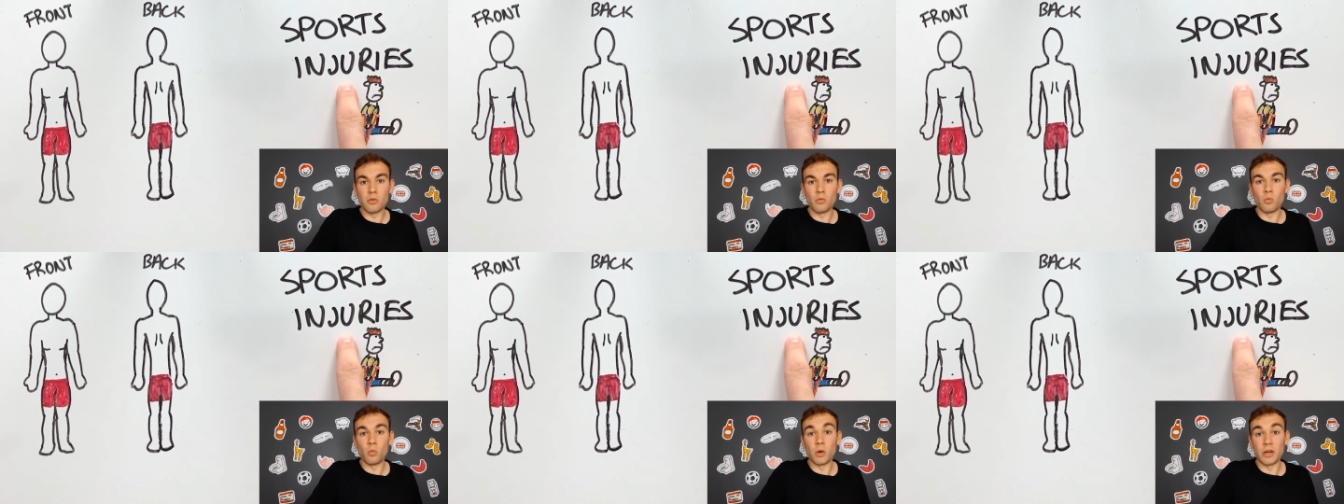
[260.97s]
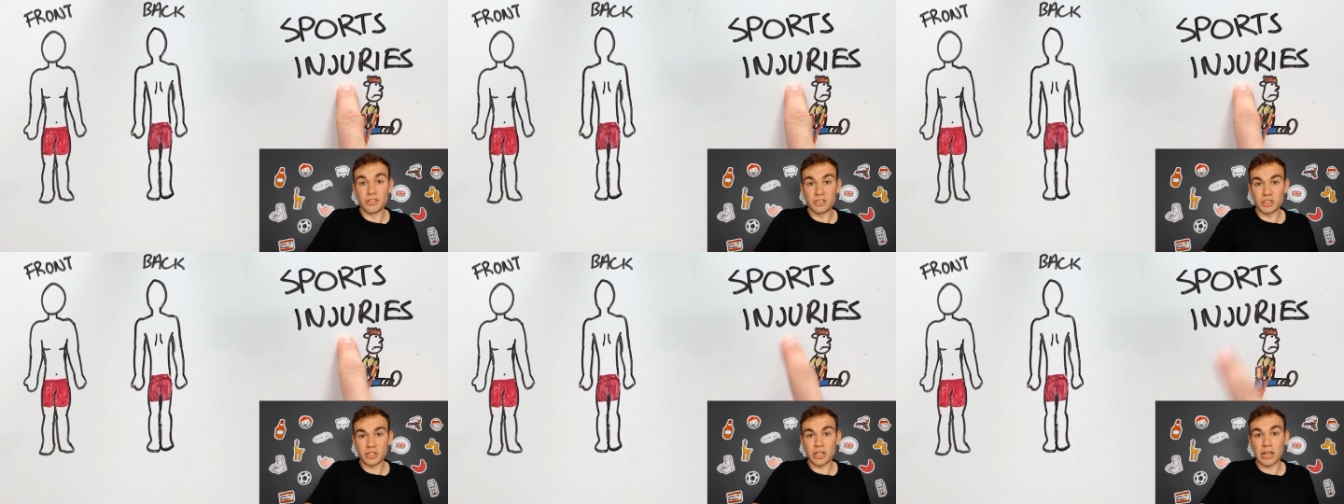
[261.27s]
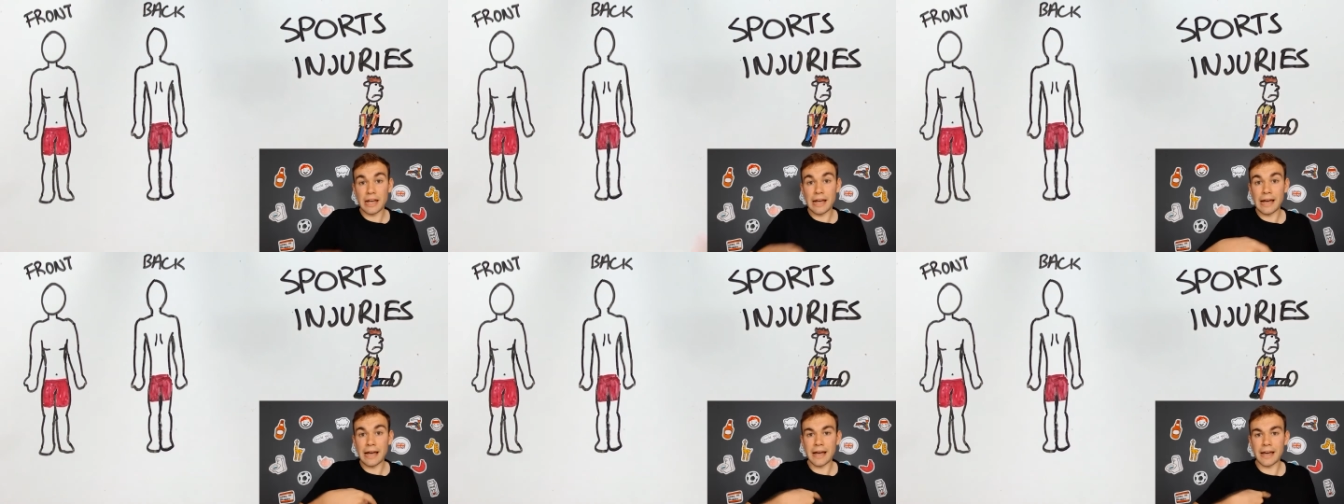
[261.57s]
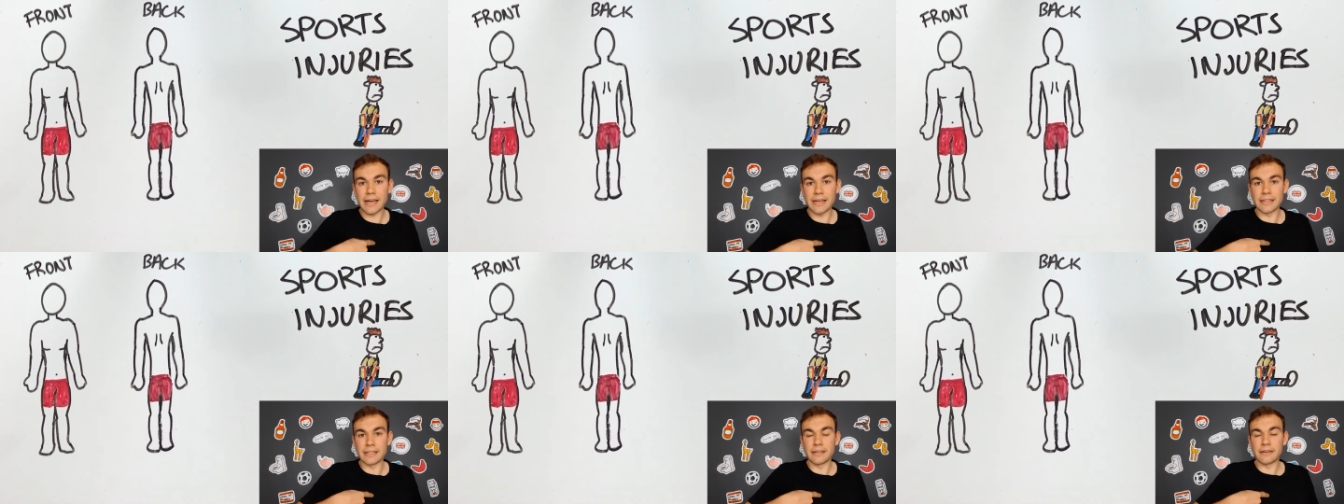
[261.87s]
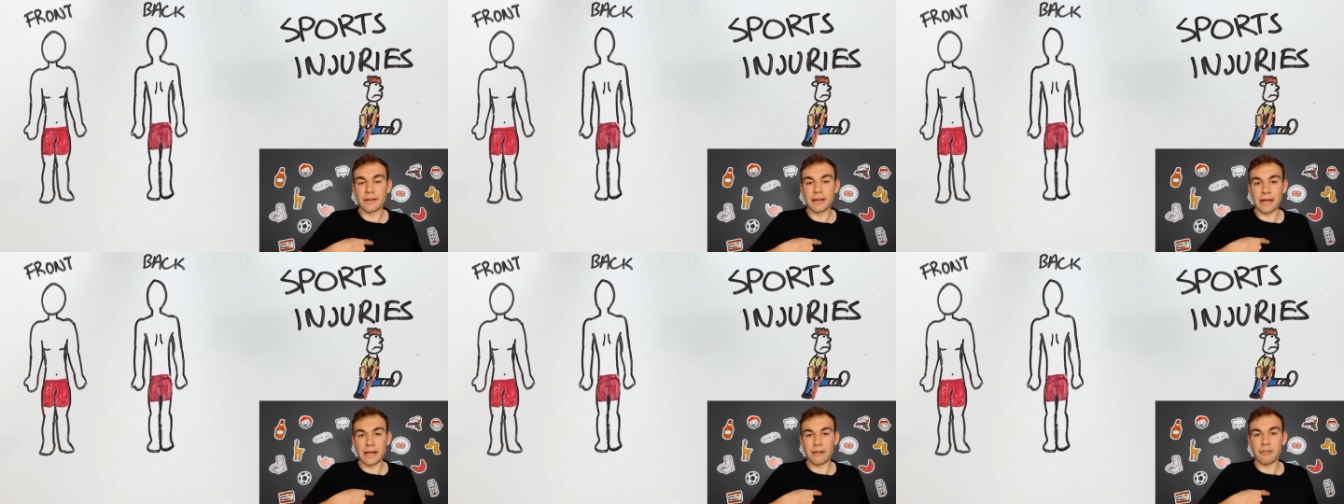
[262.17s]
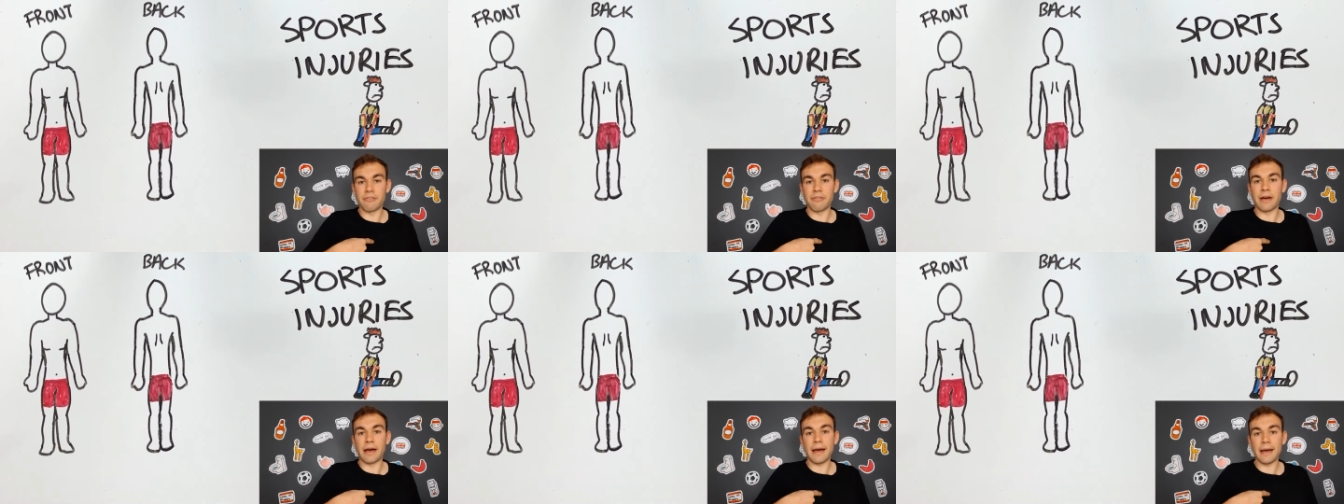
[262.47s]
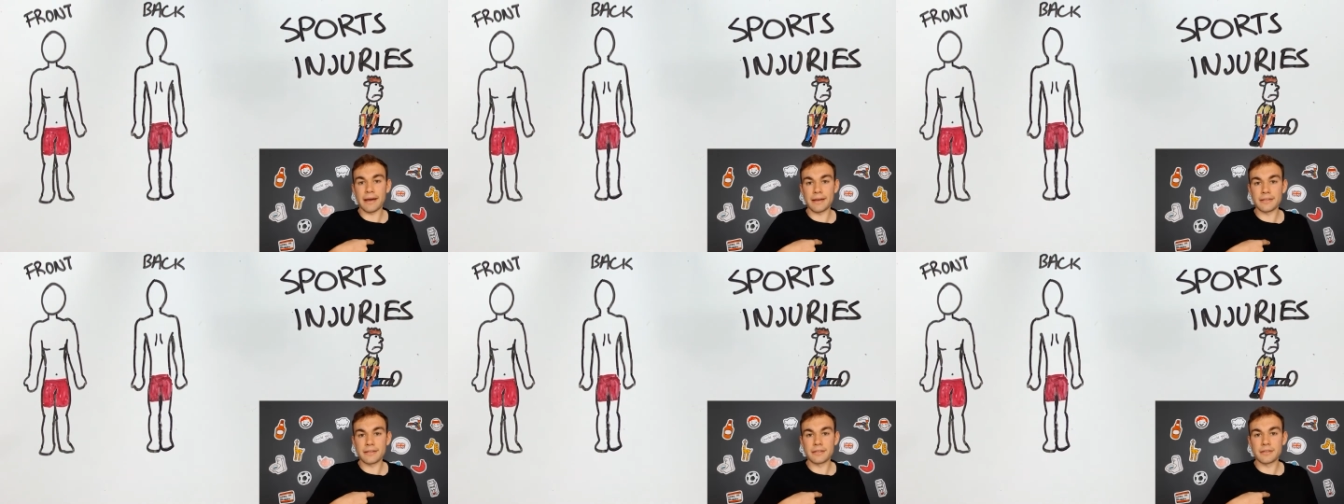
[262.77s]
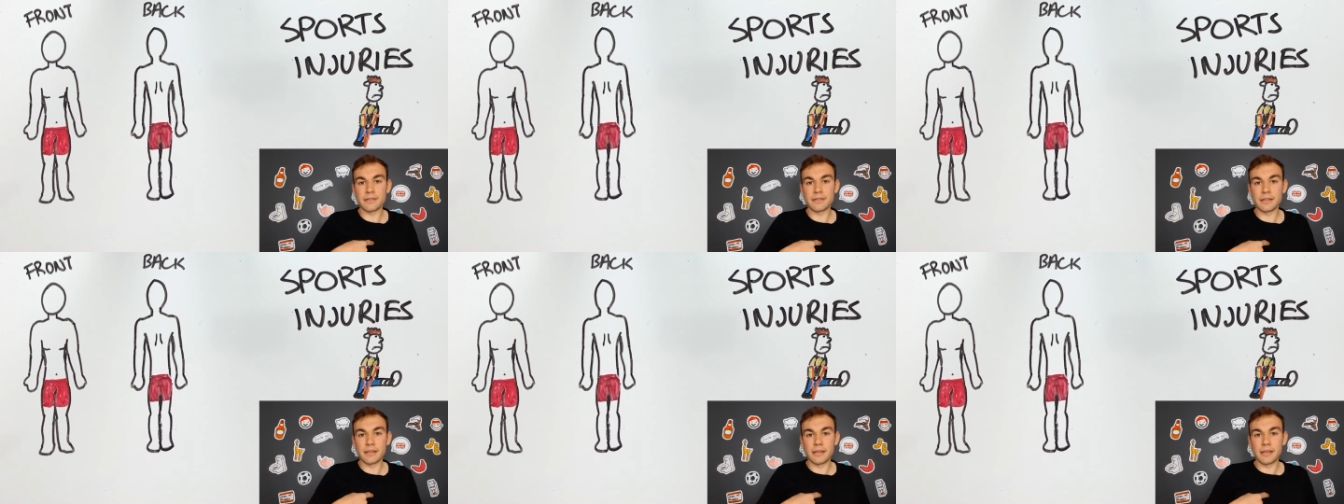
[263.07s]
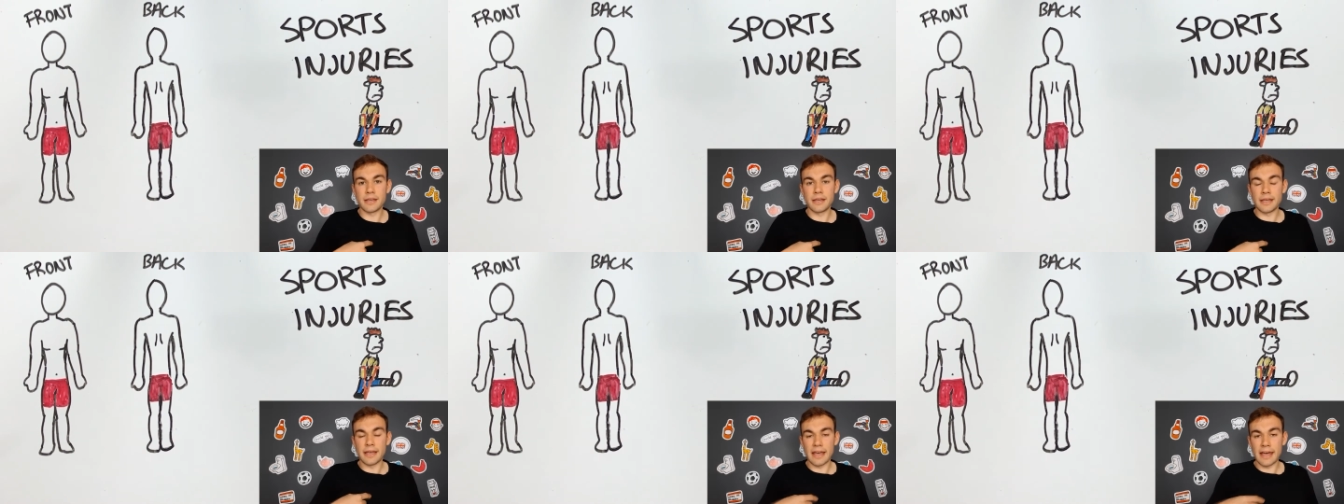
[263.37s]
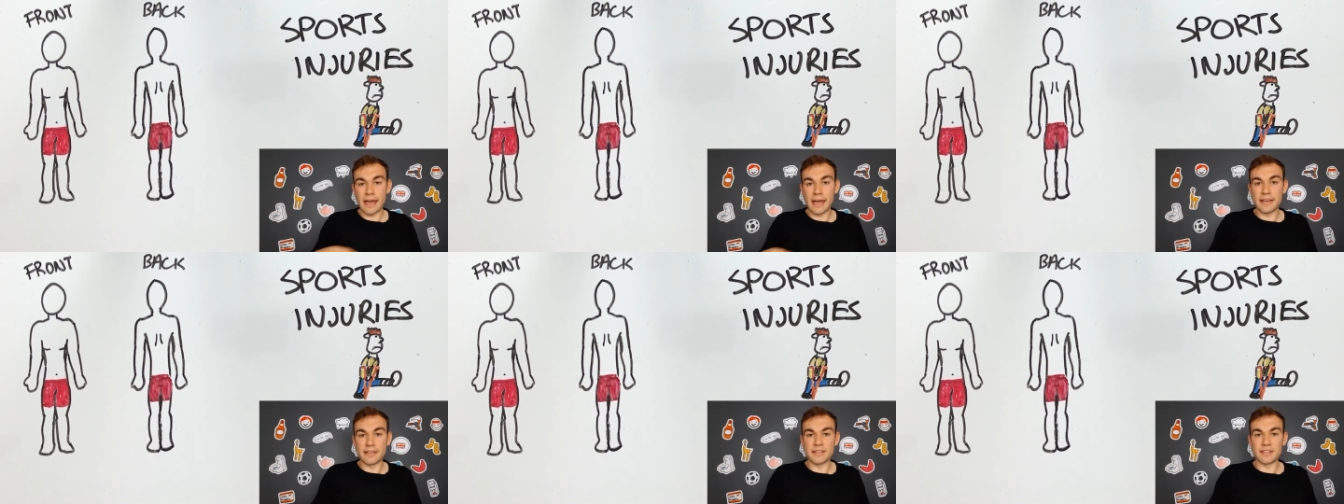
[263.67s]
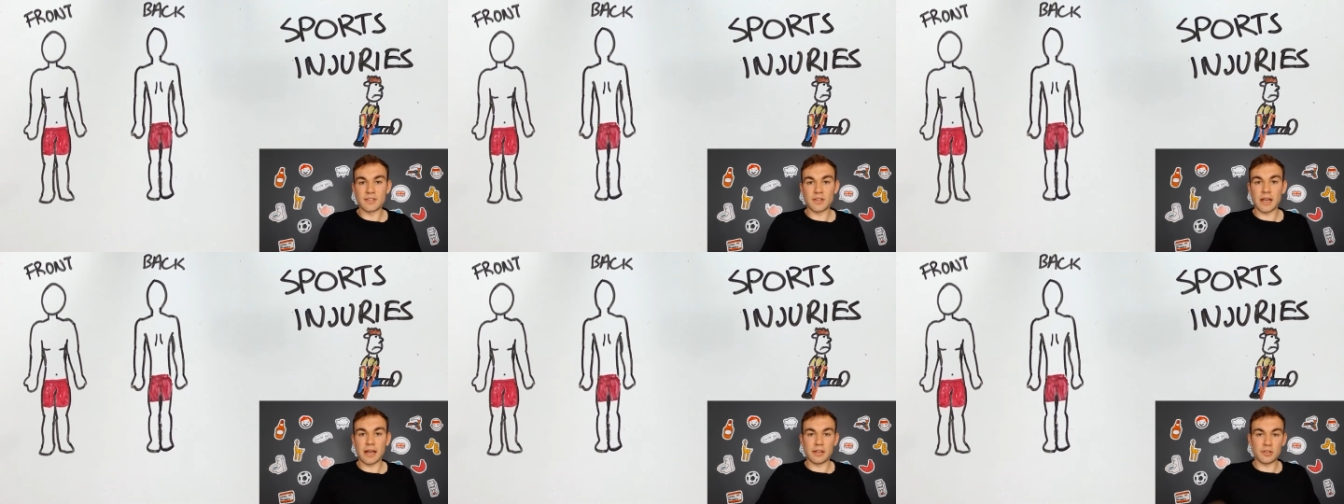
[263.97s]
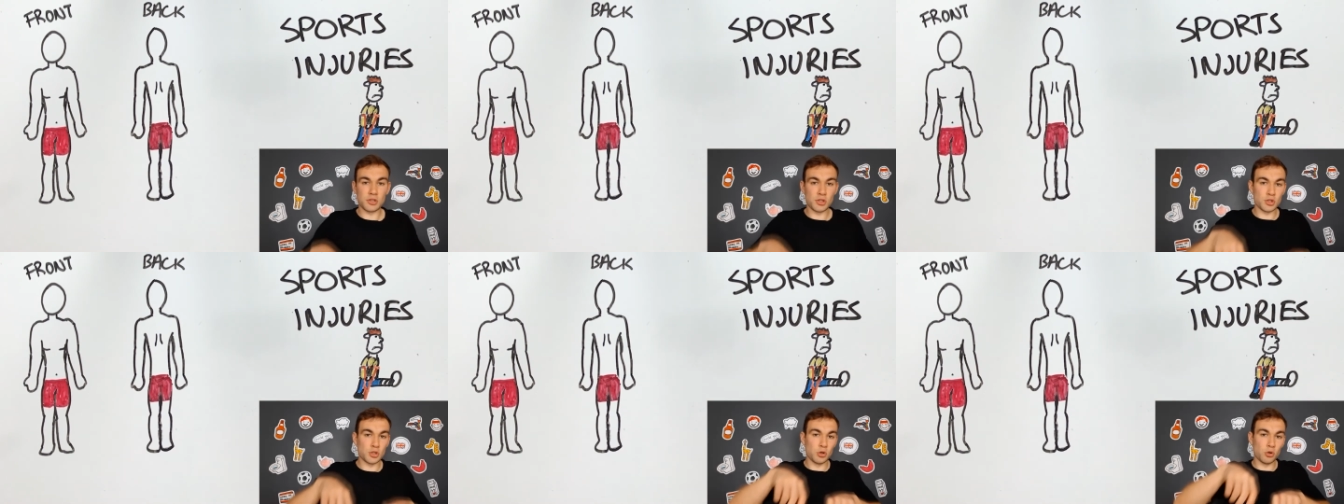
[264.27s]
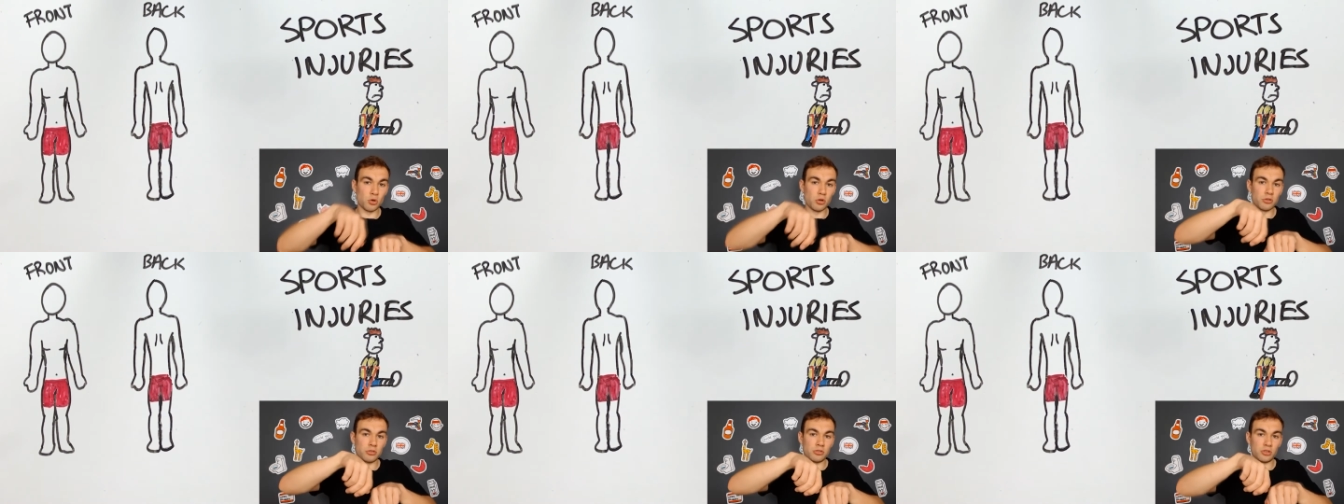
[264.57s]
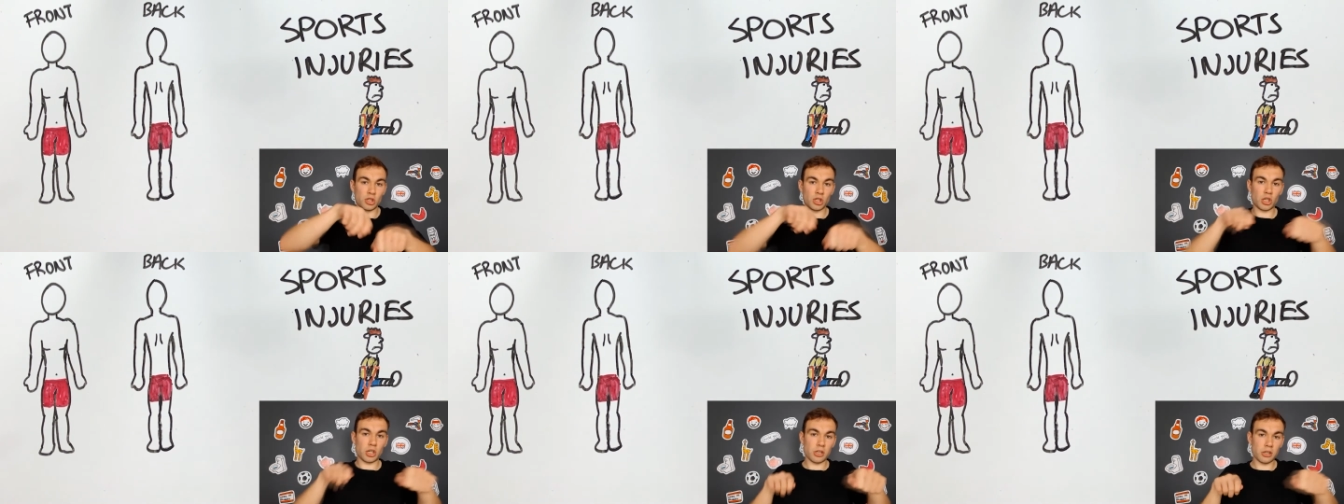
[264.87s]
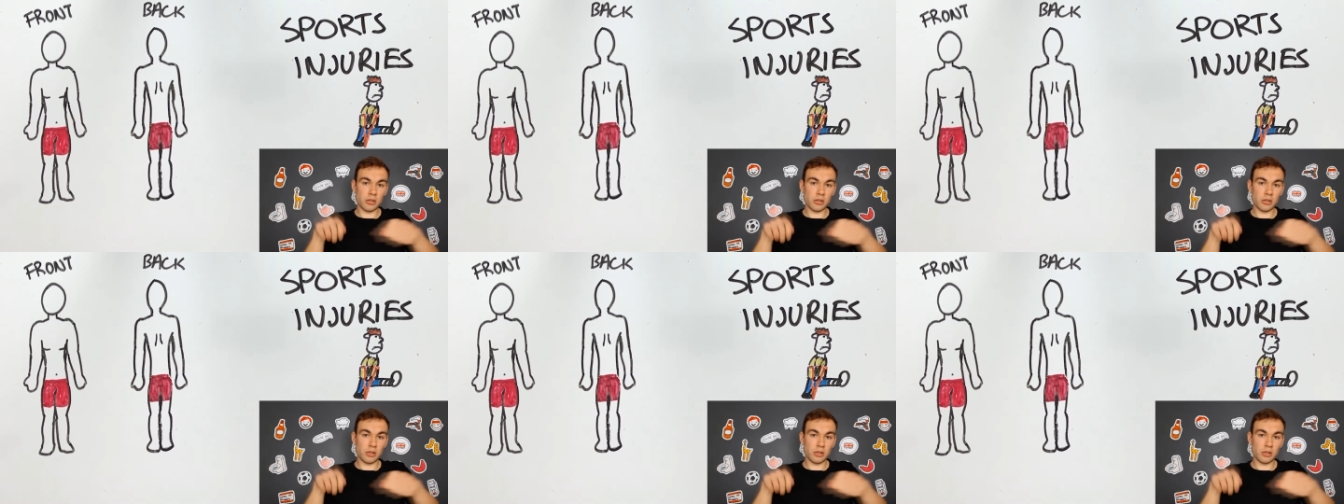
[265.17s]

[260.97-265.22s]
which I have had is a torn